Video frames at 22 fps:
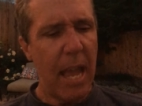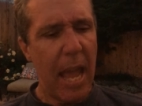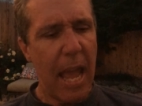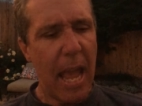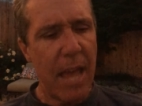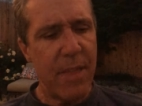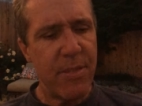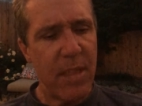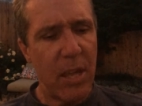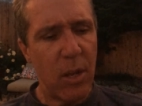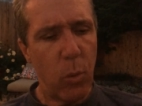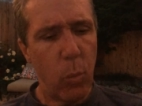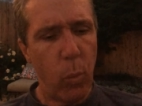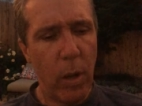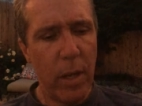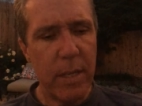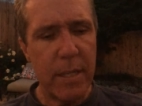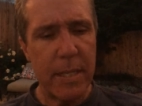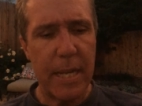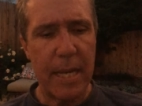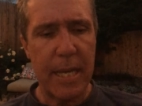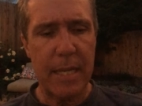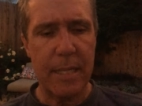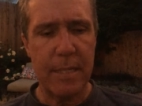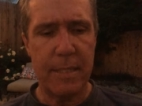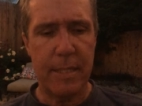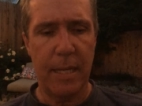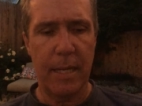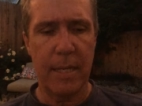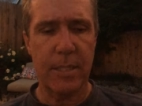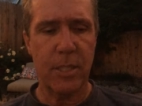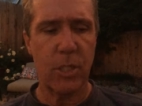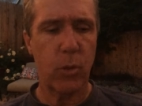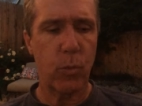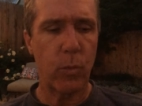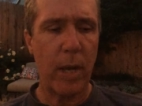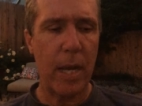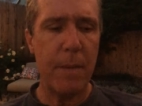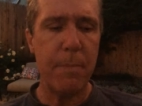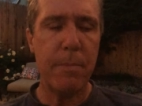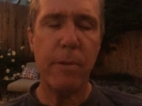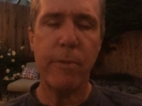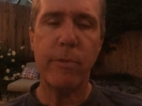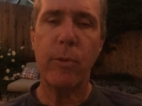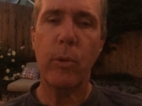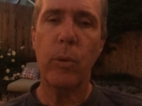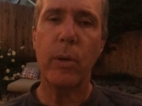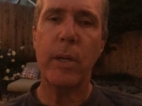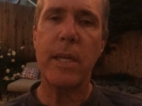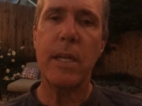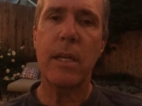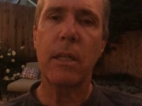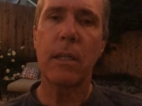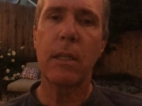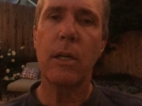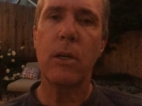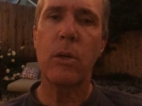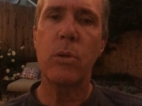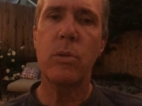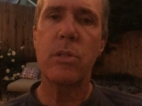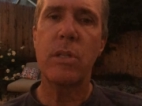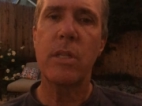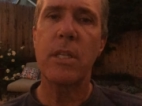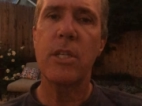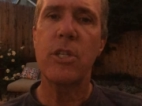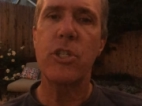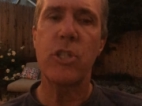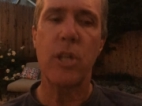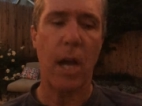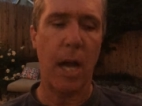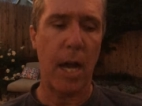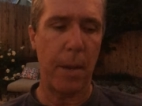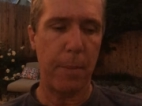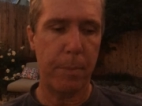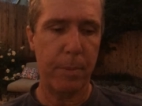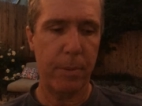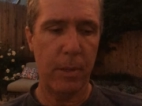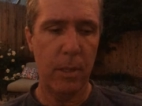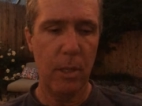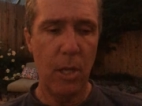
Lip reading: And then one day at dusk, right before he closed the shop,